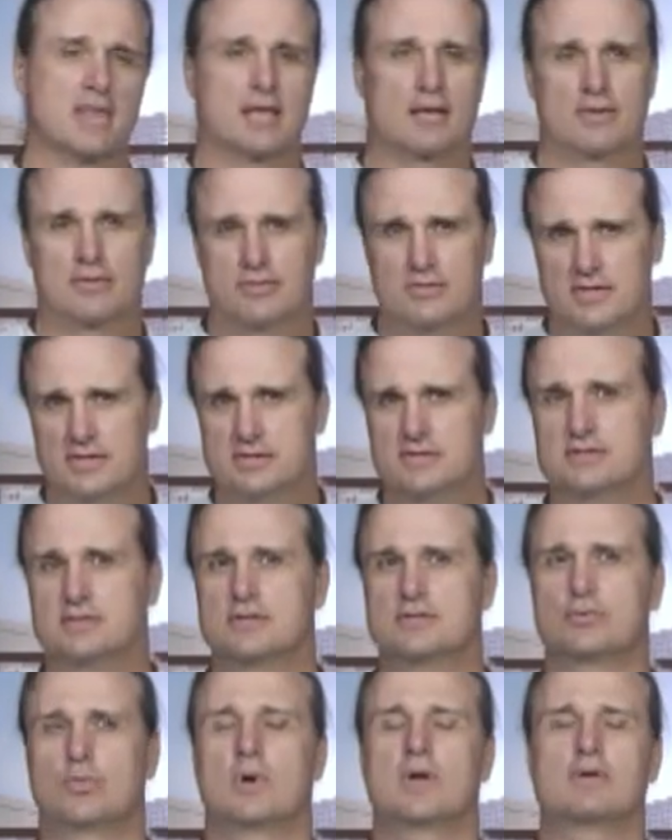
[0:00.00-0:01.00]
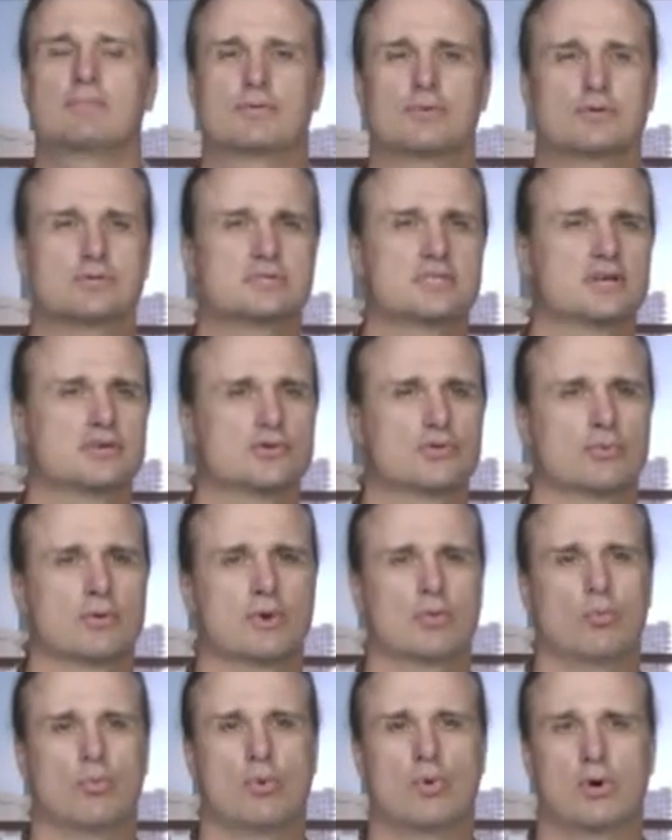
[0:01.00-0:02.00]
This is a 21st century
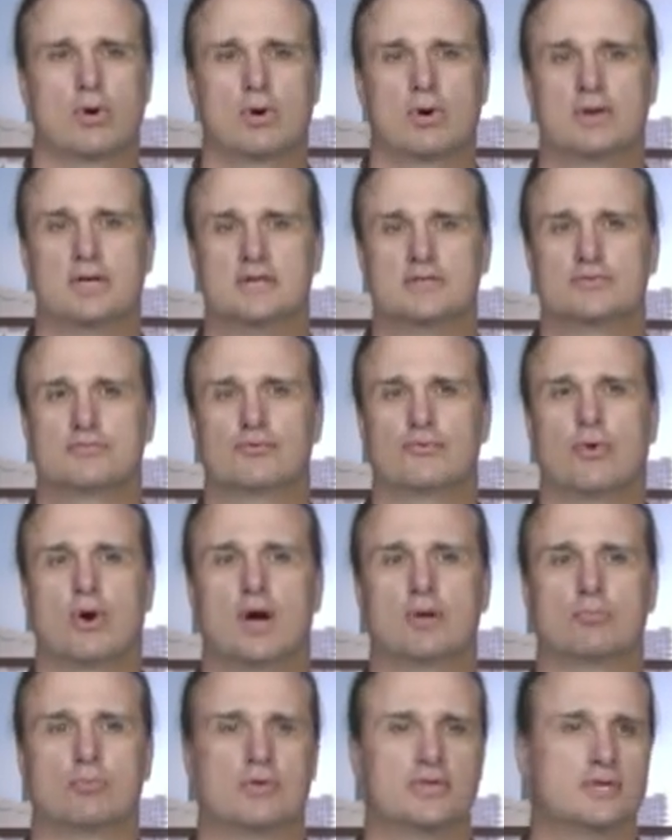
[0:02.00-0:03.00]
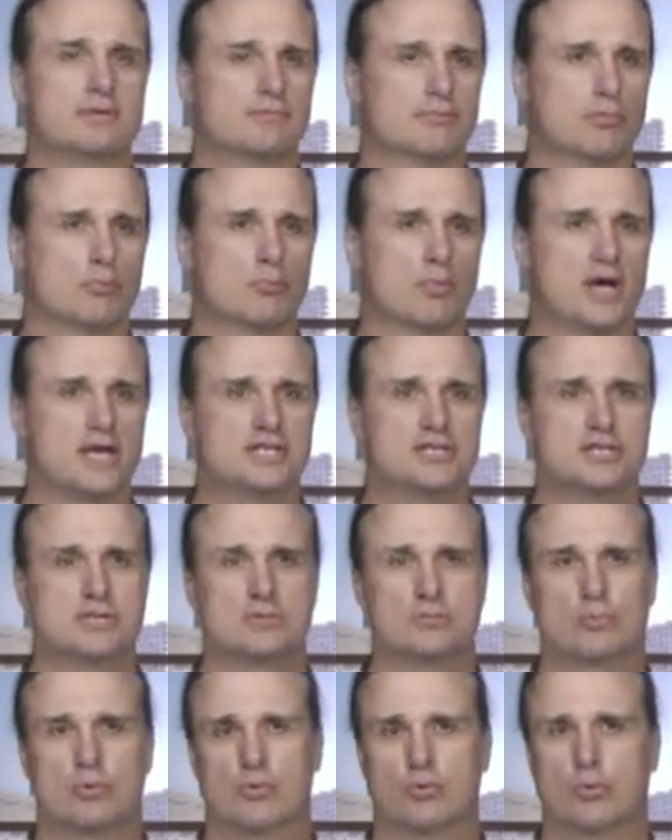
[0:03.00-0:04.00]
war. It's fought with
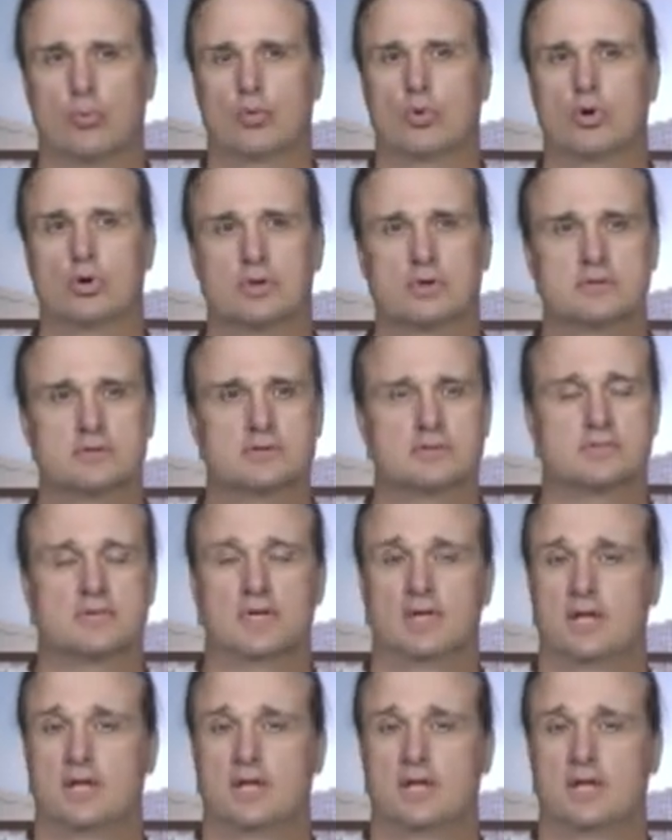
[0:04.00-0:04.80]
information, with words.